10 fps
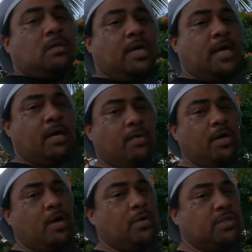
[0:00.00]
Yeah,
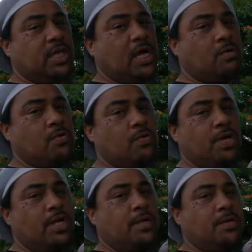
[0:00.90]
without you
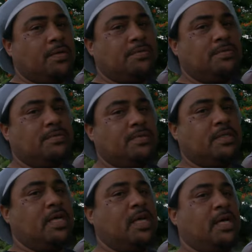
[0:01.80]
cooling, you know.
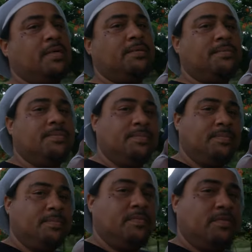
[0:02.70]
Yeah.
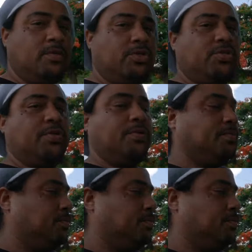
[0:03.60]
For sure.